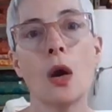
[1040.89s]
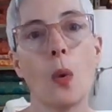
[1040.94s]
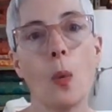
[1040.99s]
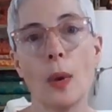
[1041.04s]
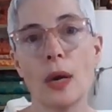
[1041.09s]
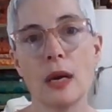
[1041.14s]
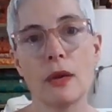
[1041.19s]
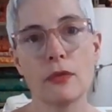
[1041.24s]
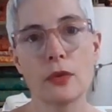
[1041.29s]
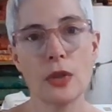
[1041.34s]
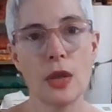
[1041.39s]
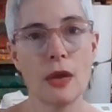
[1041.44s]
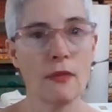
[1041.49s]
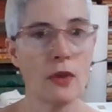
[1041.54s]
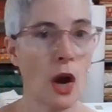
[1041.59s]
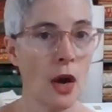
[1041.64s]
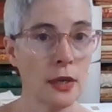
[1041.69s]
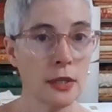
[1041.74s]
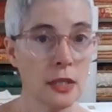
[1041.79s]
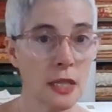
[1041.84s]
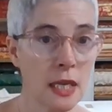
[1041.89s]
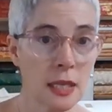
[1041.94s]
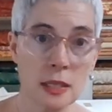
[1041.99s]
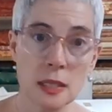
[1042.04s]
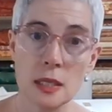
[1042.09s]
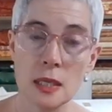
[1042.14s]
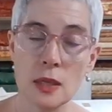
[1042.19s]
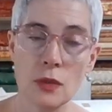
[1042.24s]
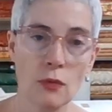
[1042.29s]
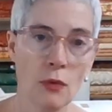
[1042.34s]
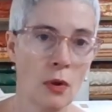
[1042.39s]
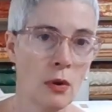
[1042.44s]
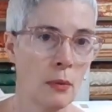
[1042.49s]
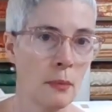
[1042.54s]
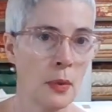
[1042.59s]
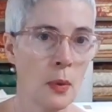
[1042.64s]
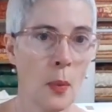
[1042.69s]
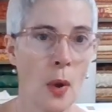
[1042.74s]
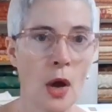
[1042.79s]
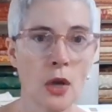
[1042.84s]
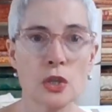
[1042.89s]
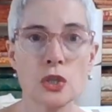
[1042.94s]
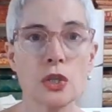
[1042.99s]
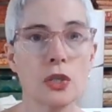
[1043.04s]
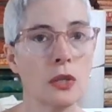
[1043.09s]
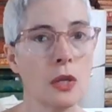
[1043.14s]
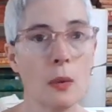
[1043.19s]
whatever, they've gotten dusty, thrown them in the wash.